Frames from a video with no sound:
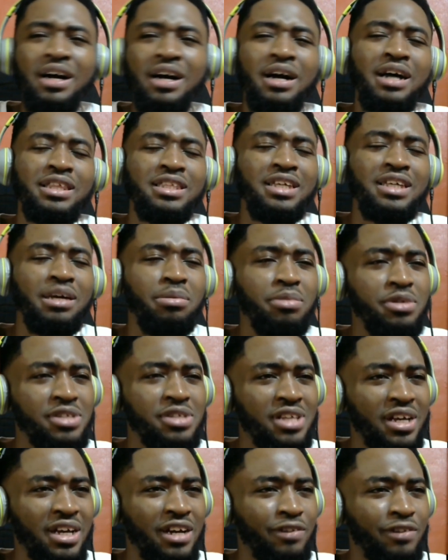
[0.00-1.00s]
I think I missed
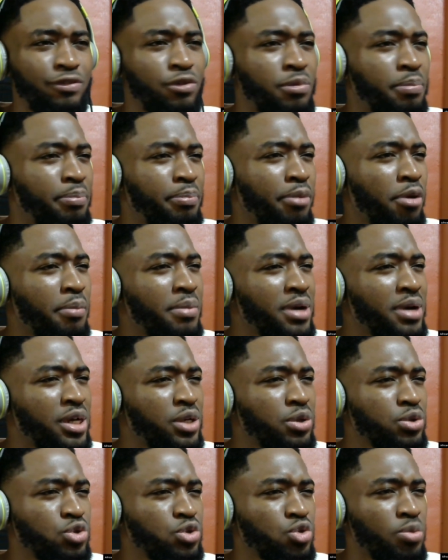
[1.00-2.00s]
that guy. From
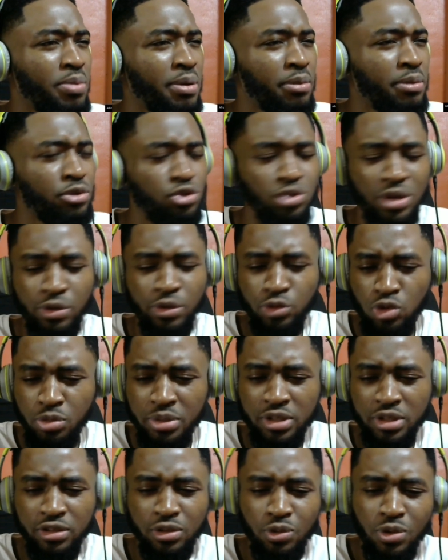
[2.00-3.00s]
Bamako to
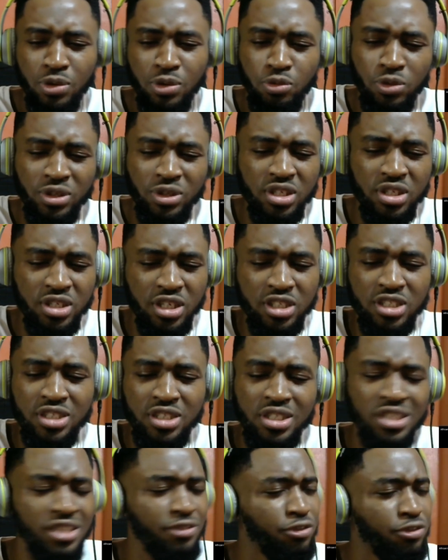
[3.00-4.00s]
Nairobi. What this is?
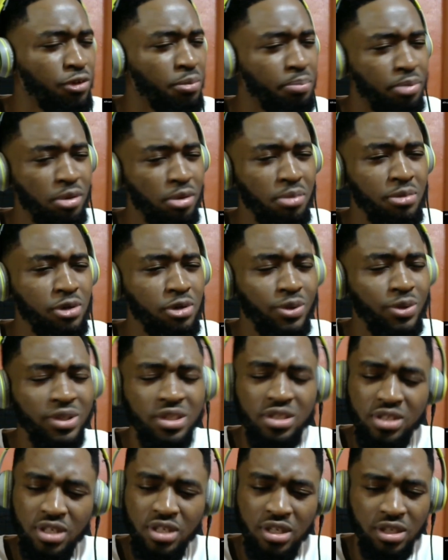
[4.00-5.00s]
This is from Bamako. What did
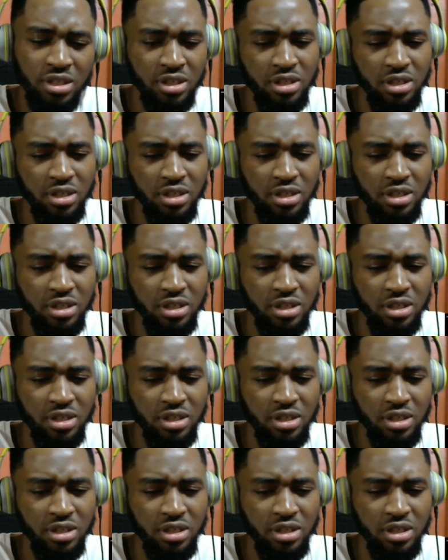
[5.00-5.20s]
he say?